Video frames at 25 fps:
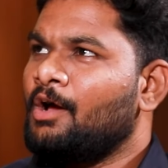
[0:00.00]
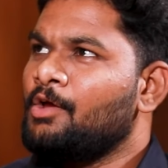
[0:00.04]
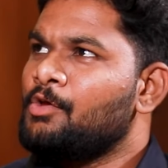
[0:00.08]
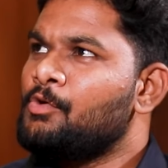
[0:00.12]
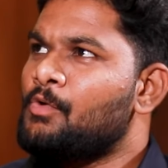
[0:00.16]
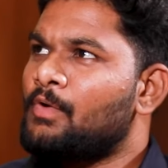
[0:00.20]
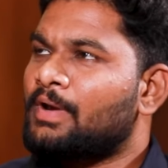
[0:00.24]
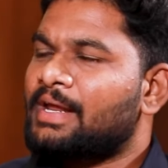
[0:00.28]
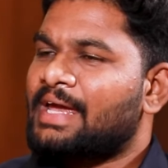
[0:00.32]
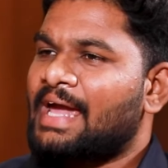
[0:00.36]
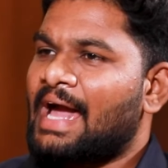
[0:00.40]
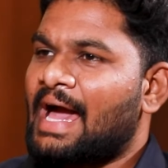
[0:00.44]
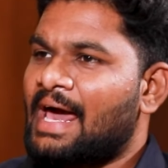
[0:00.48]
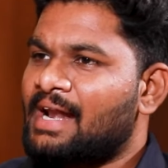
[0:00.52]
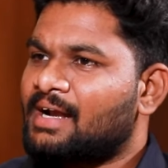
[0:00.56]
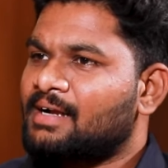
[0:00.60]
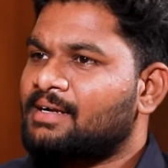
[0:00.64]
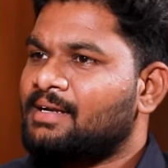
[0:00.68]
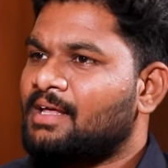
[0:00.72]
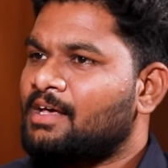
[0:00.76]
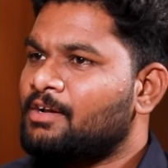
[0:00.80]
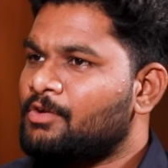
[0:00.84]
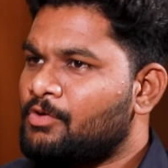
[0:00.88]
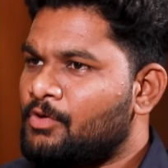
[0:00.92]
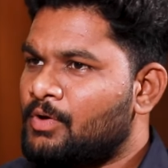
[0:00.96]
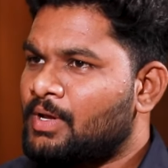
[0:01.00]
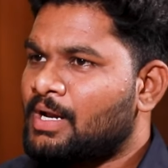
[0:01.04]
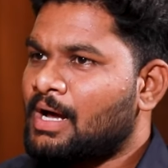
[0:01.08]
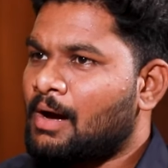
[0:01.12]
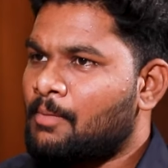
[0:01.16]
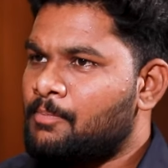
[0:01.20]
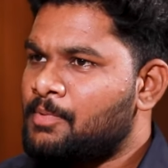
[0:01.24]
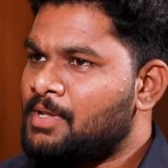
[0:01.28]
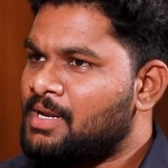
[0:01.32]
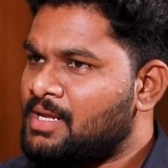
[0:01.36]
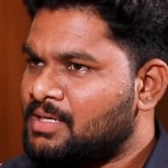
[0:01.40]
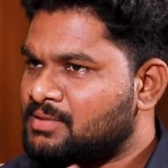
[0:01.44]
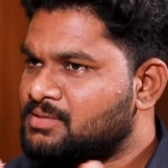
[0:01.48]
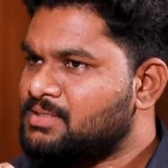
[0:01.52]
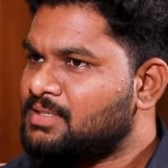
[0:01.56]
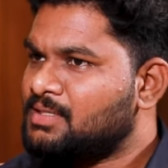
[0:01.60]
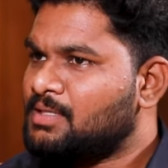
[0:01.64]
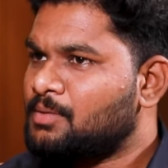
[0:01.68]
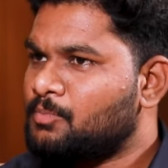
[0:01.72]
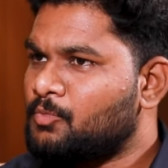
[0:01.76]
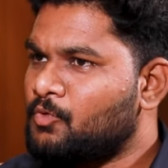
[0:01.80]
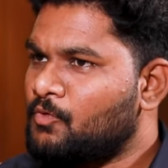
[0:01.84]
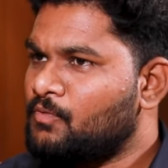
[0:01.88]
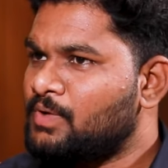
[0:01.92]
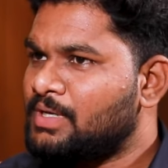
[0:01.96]
your character, your appearance in
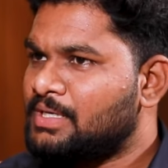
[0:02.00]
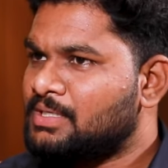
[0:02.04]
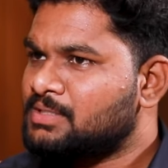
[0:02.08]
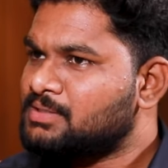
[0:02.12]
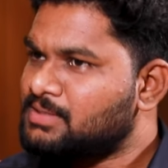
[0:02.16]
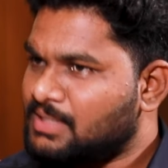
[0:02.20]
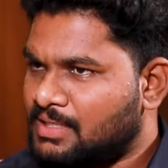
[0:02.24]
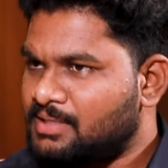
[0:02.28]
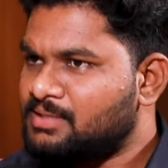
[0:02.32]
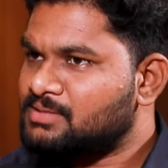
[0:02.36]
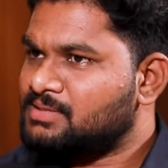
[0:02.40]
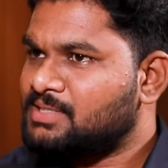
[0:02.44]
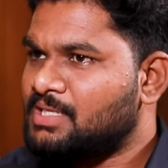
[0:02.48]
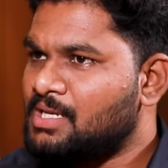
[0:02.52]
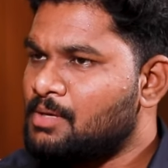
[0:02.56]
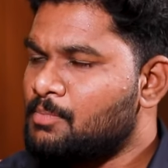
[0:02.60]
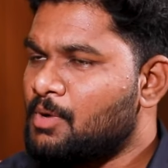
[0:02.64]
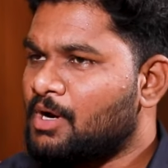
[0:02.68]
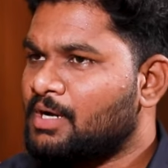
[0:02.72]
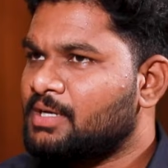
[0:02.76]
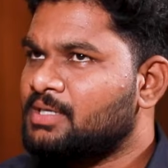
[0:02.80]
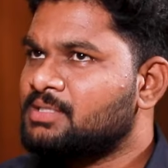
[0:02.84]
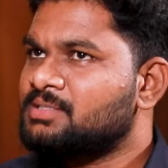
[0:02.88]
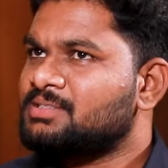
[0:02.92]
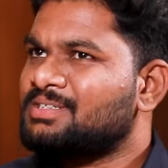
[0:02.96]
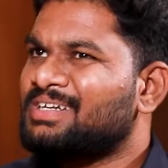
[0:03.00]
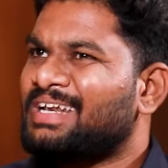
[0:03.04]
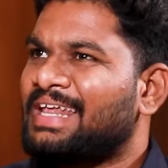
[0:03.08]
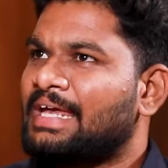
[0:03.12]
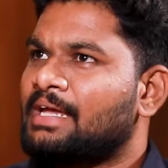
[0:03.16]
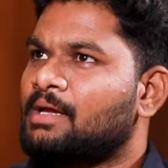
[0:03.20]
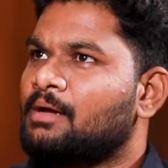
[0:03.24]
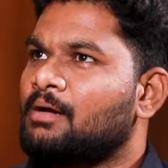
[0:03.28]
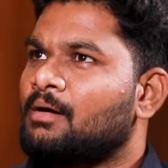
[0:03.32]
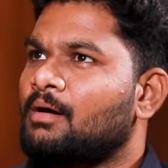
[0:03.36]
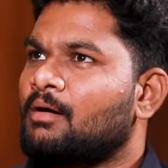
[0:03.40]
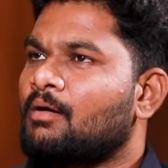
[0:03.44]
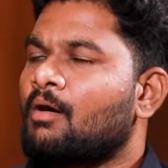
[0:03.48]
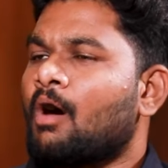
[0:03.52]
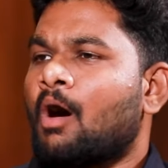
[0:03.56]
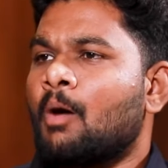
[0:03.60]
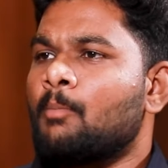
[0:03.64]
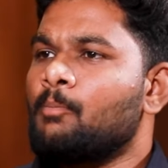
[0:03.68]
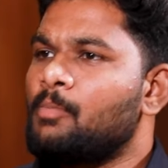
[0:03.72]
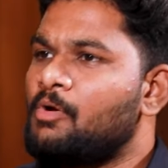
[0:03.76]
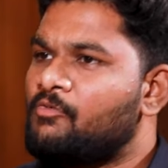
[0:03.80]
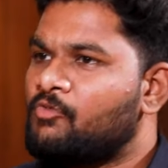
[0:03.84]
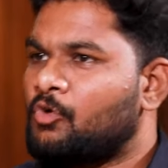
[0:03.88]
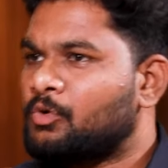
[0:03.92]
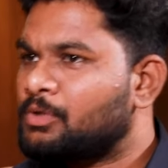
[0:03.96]
the movies, in cinema is like
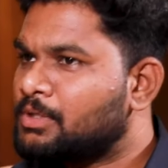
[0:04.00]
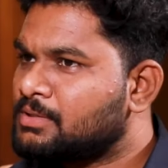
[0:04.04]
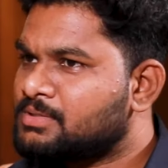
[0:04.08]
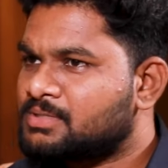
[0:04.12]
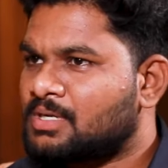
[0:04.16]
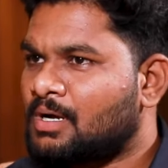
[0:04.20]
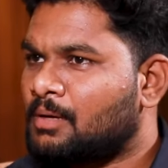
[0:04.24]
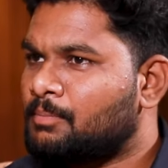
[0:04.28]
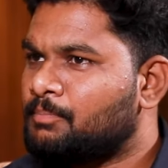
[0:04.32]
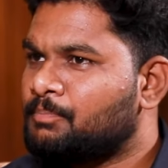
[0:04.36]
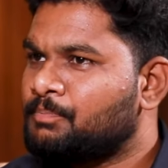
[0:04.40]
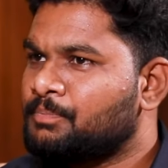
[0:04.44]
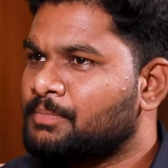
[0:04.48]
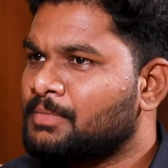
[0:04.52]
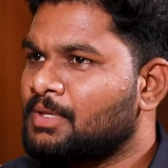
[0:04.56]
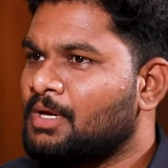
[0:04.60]
calm before the storm.